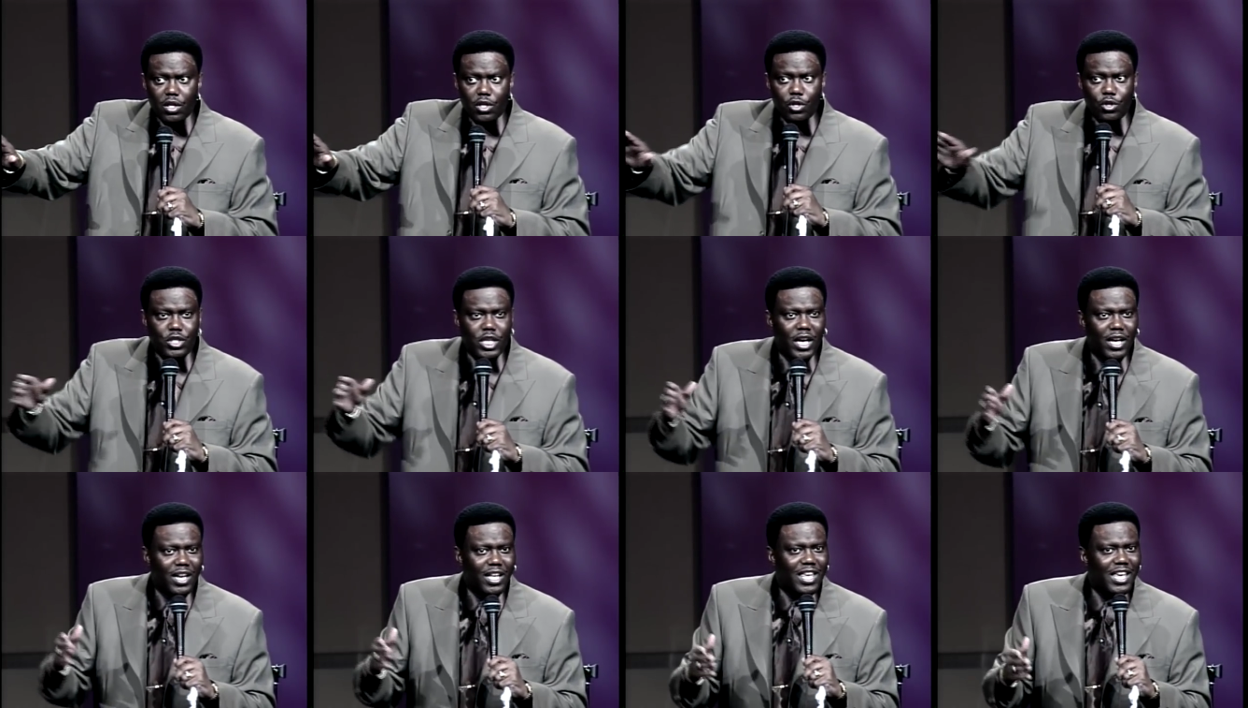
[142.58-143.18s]
You
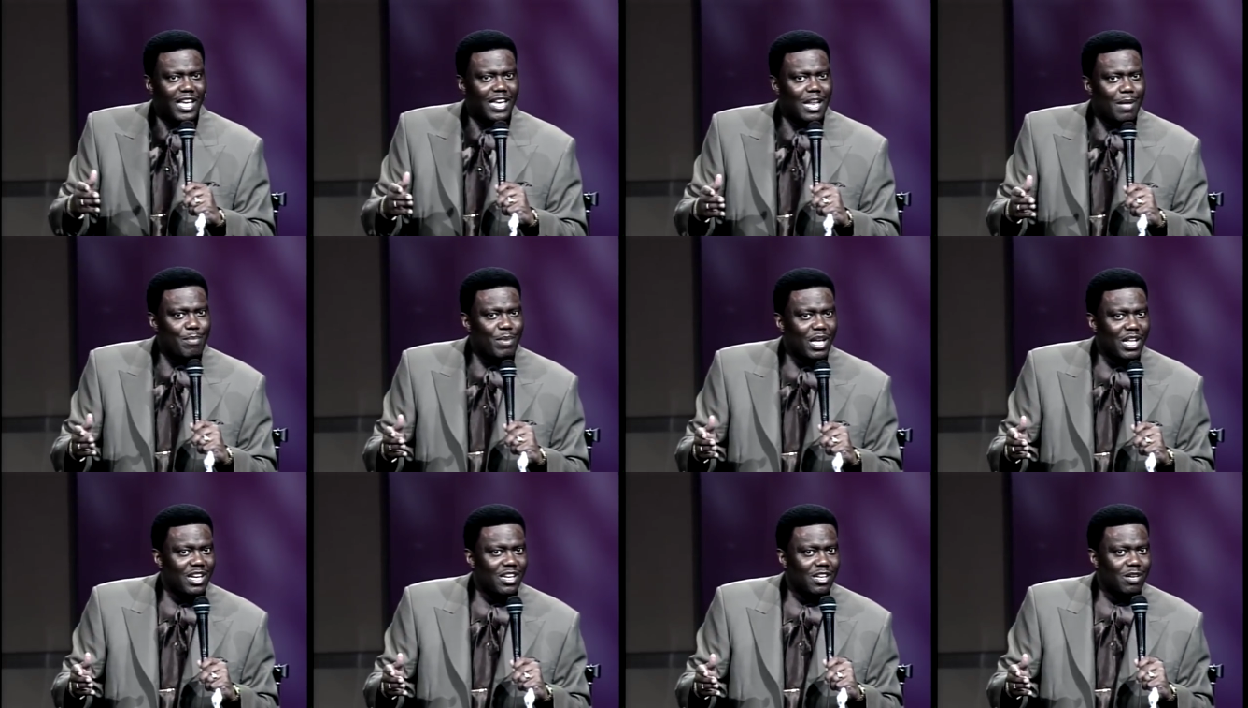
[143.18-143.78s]
tell the kid, let
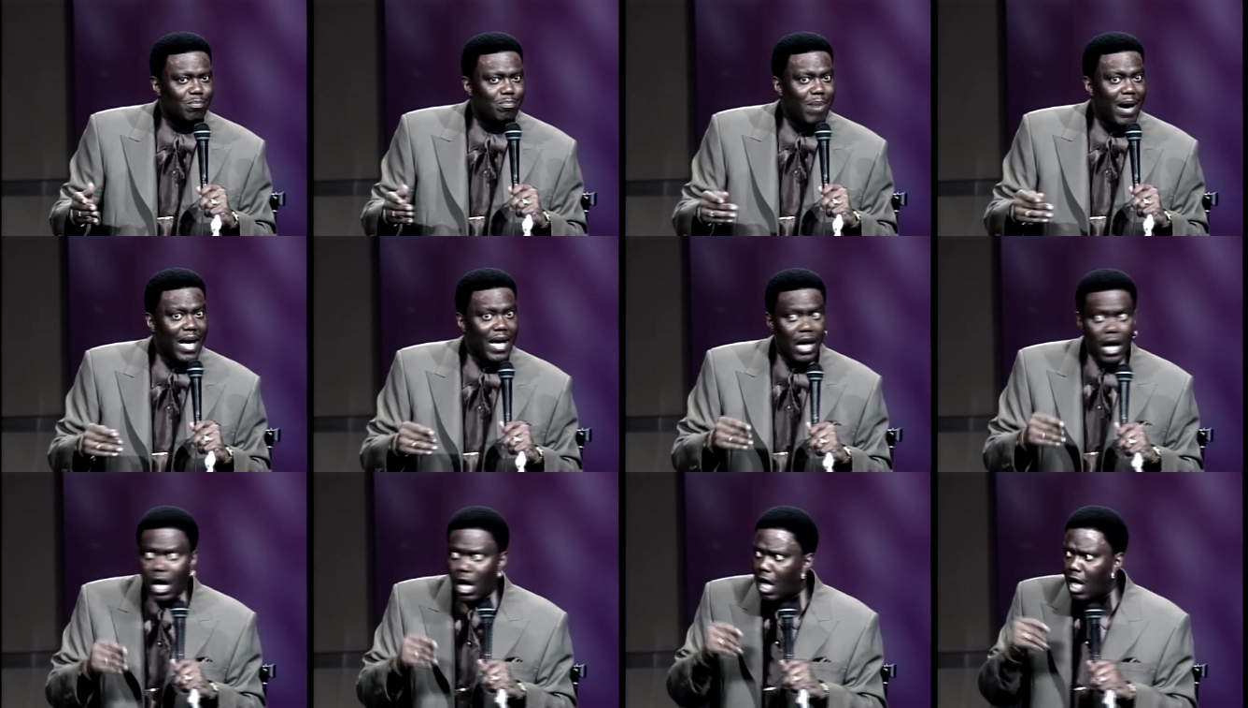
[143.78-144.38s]
me get a little bite.
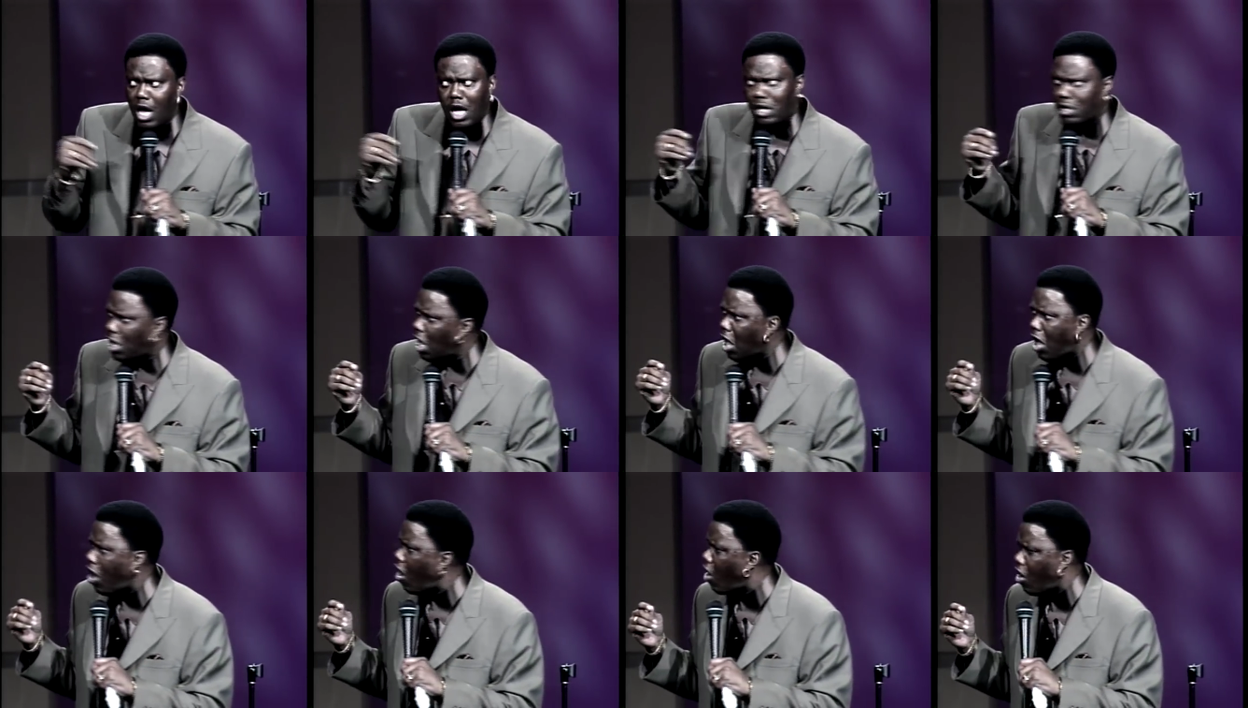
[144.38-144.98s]
Uh-uh,
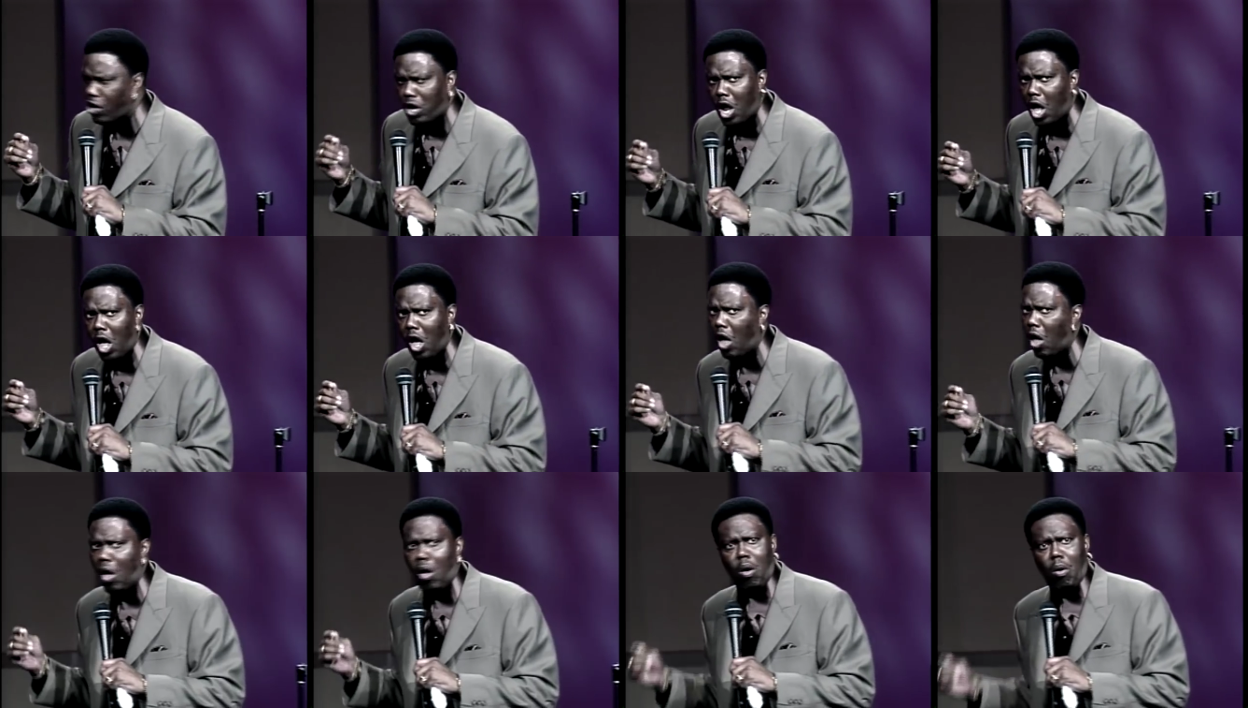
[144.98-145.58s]
no,
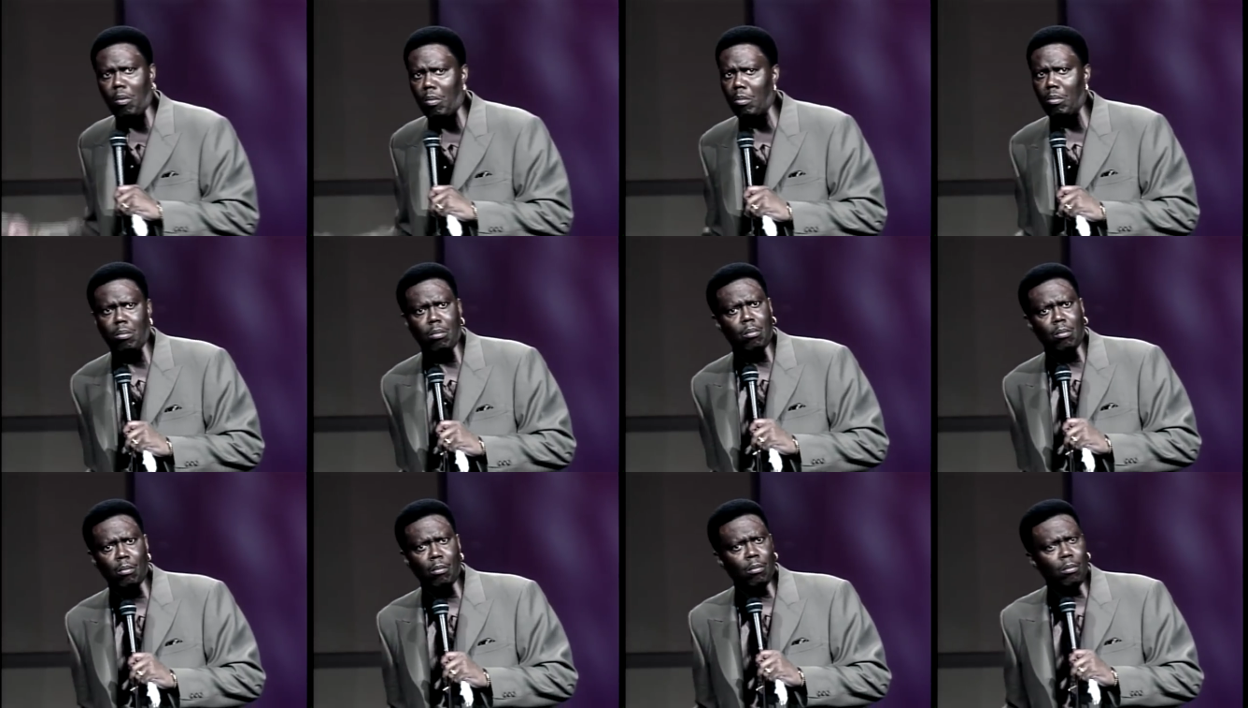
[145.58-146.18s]
no.
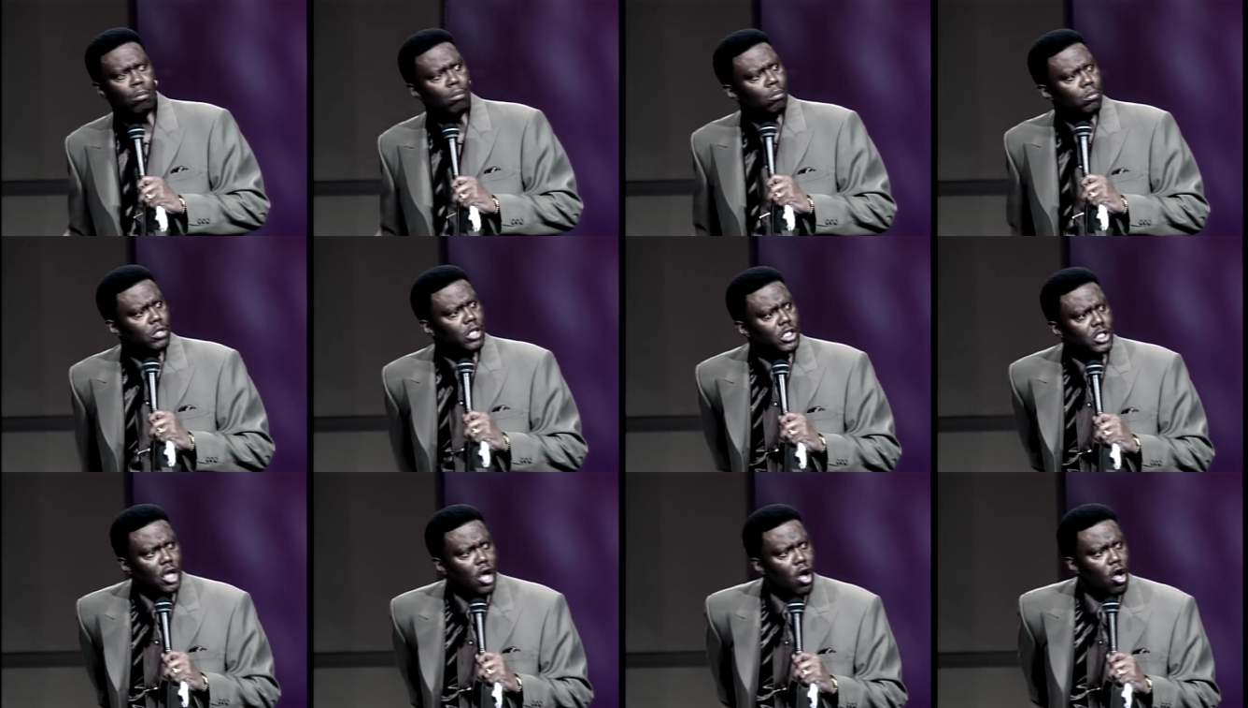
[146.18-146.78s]

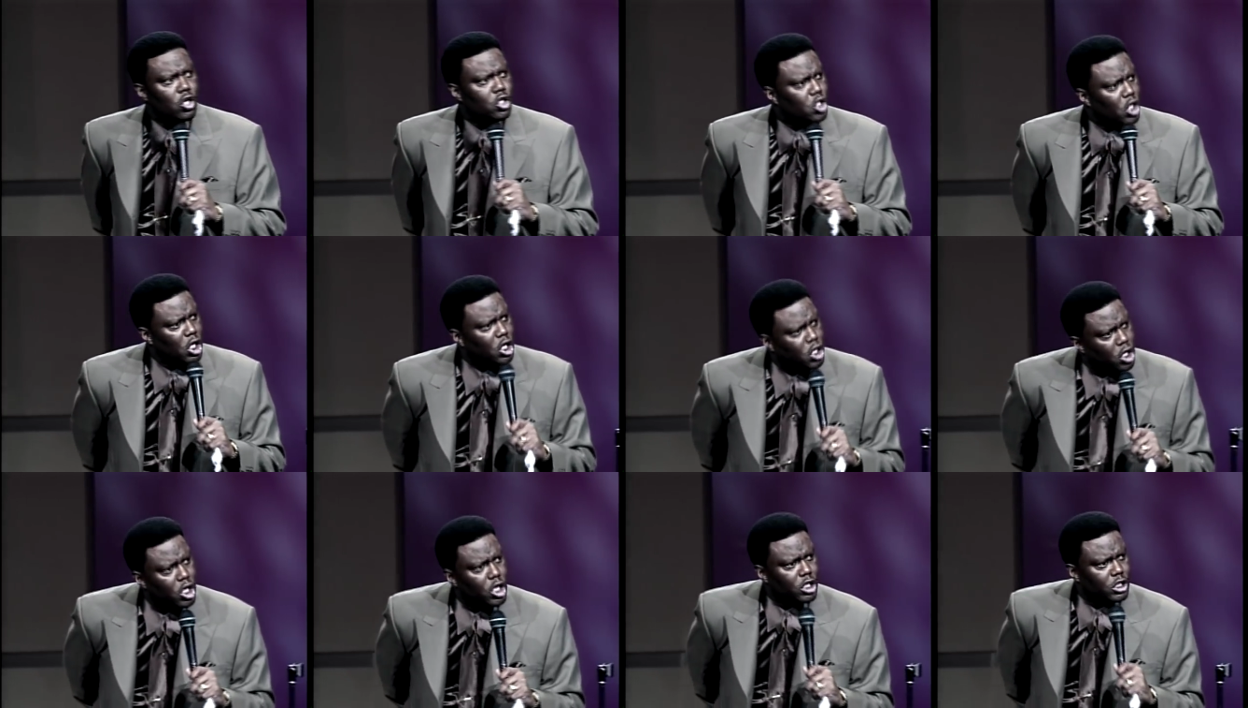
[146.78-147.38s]
That's all she
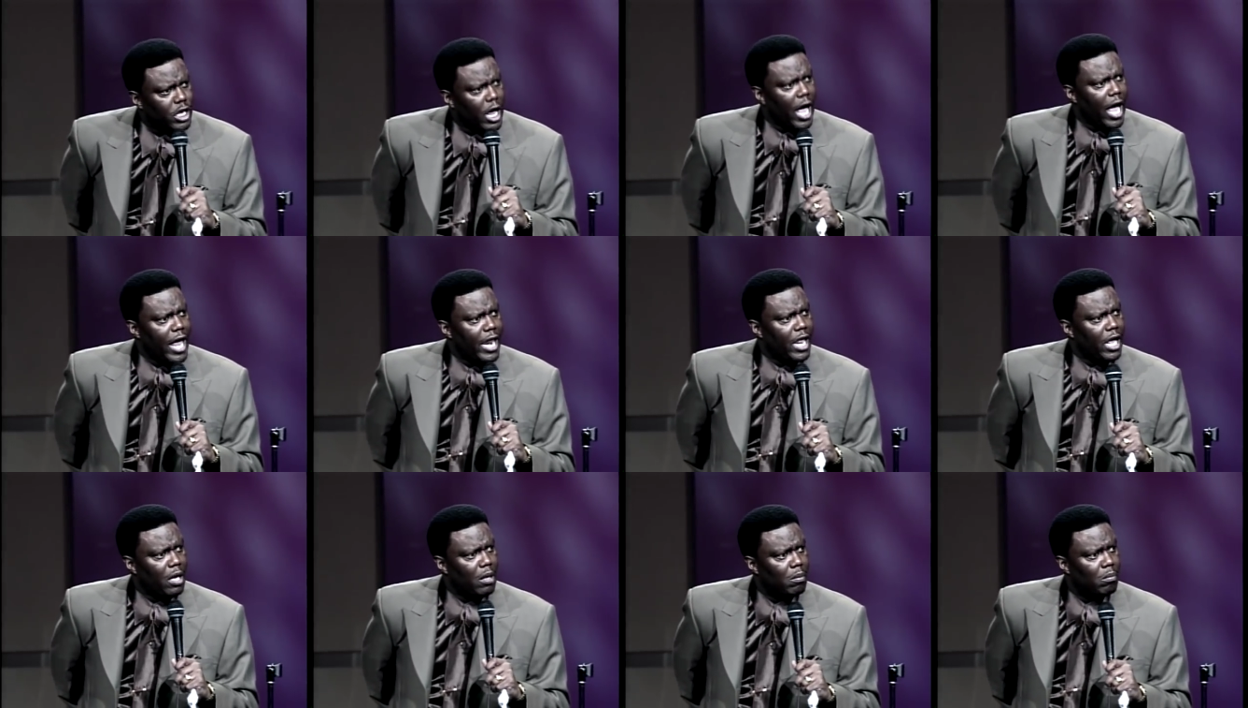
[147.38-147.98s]
cooked,
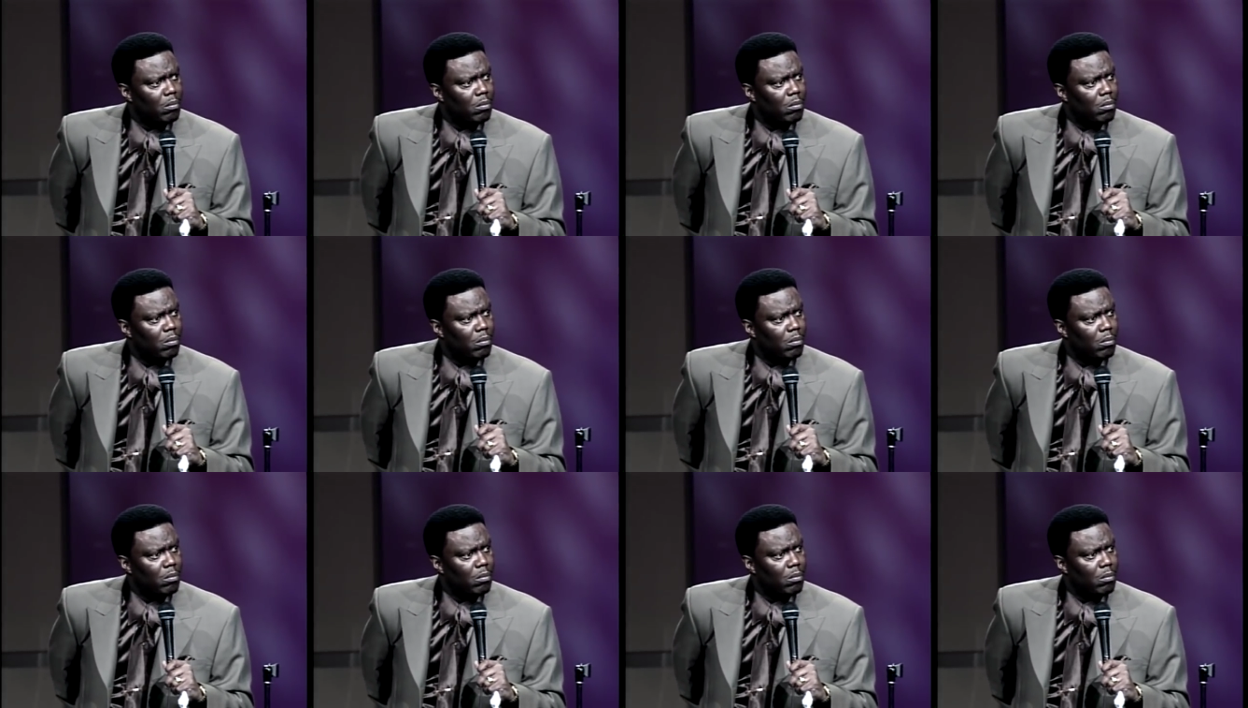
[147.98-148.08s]
Daddy.